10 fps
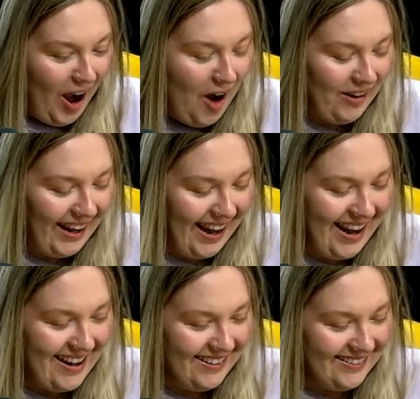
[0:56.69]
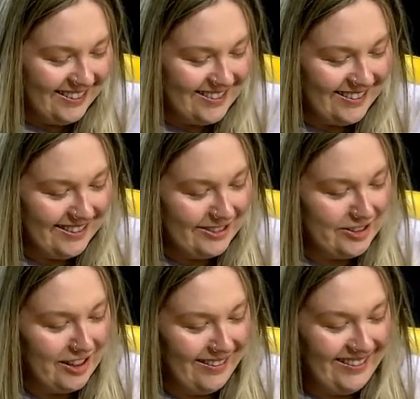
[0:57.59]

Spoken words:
Okay, and there's a little chocolate.